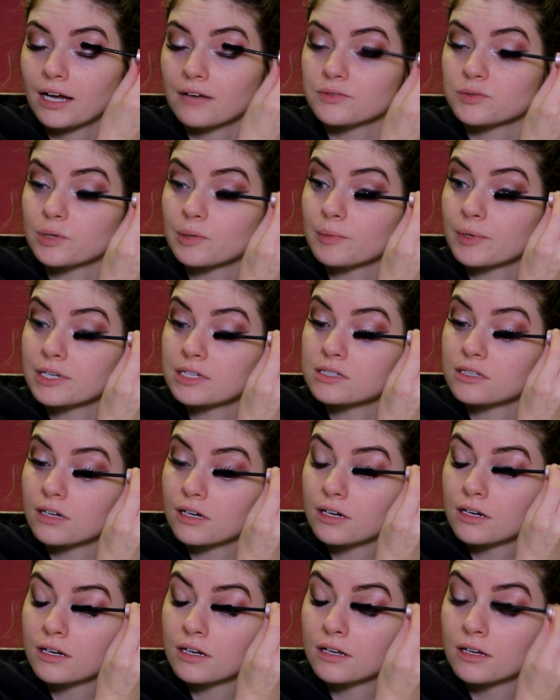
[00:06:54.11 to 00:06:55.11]
I have
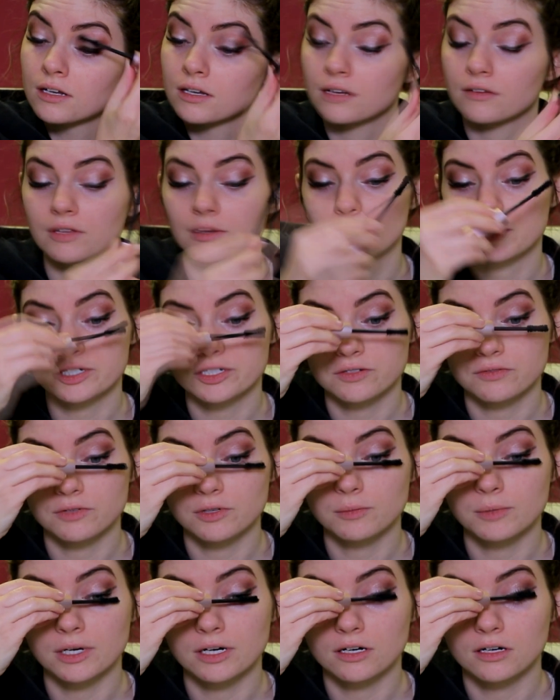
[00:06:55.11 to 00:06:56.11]
sweatpants on, if that makes you
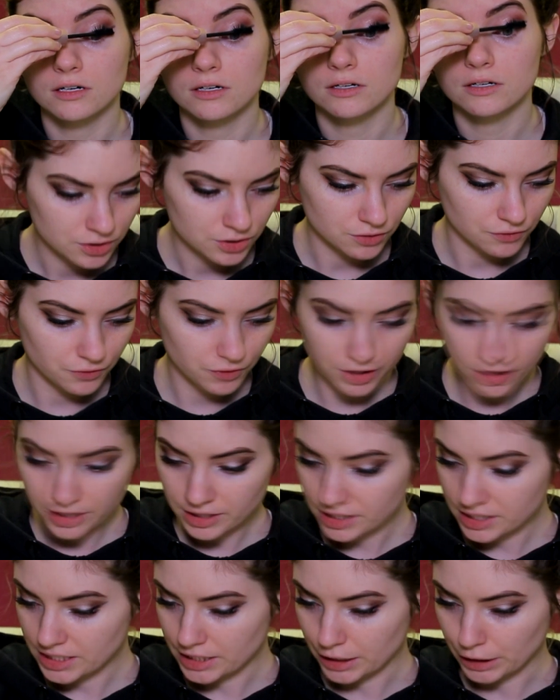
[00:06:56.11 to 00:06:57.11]
feel better. So for
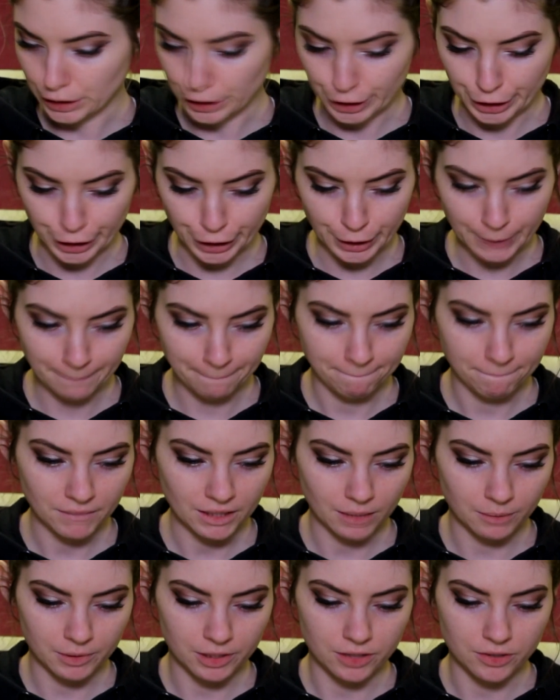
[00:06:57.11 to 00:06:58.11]
concealer,
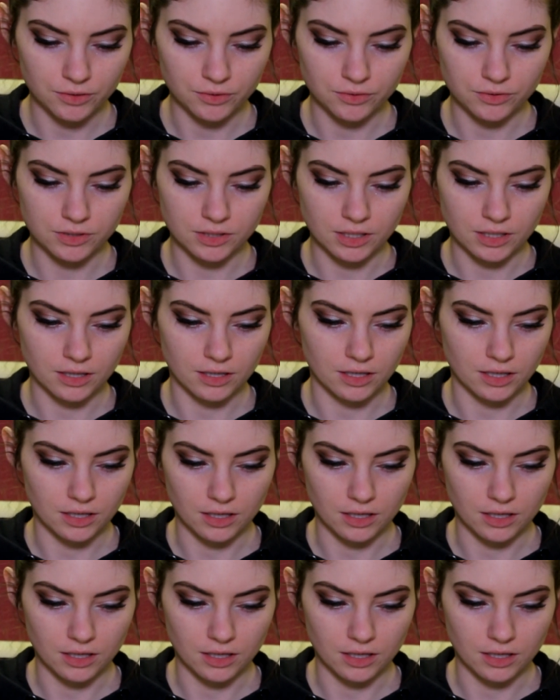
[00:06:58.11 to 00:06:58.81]
I'm gonna use